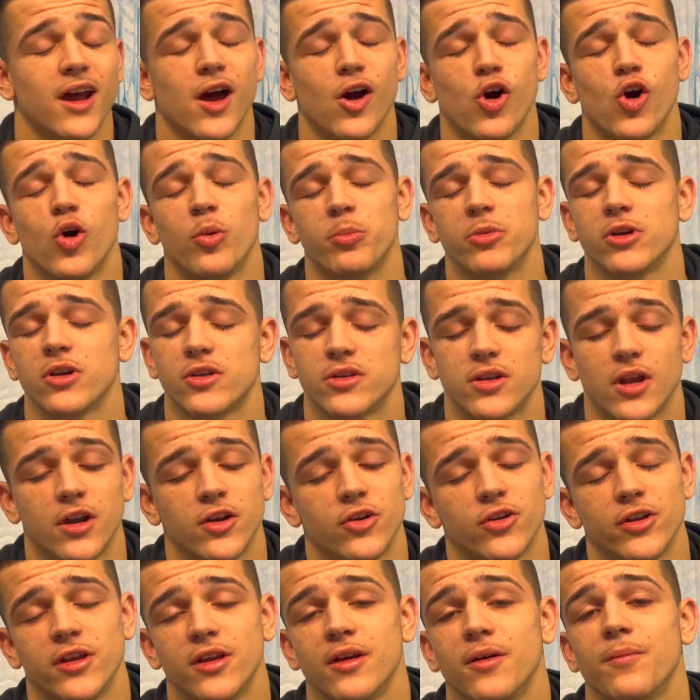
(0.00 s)
I hope you're
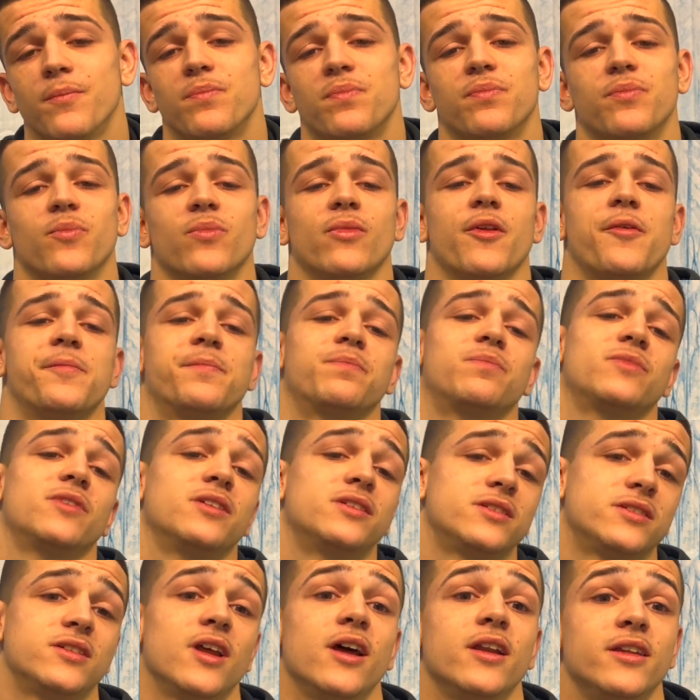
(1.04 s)
studying.
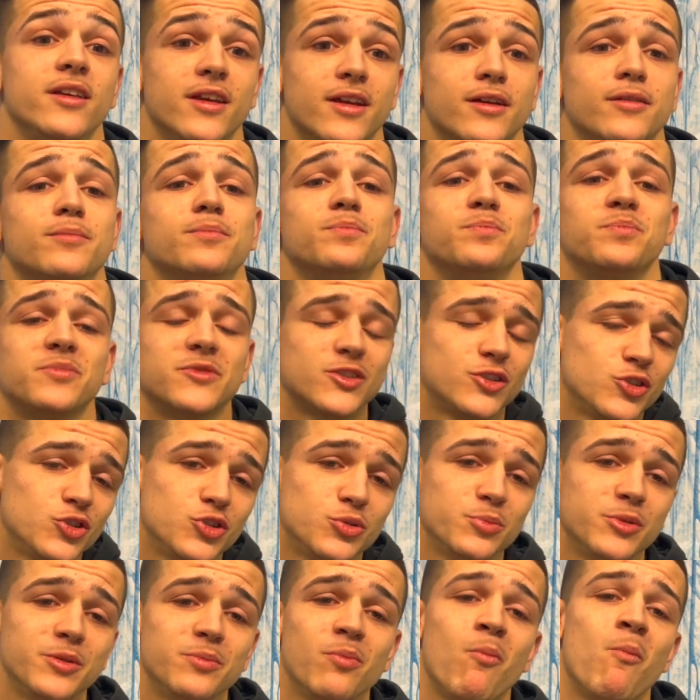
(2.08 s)
Studying, excuse
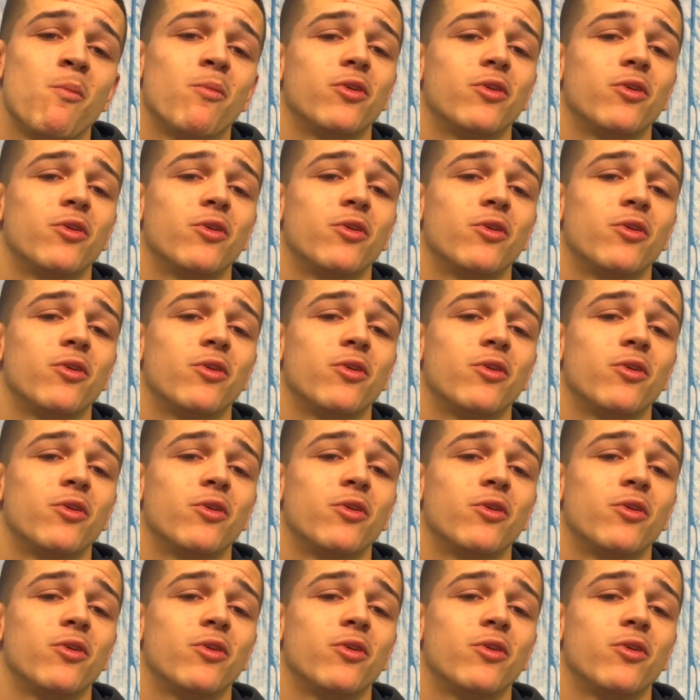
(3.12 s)
me.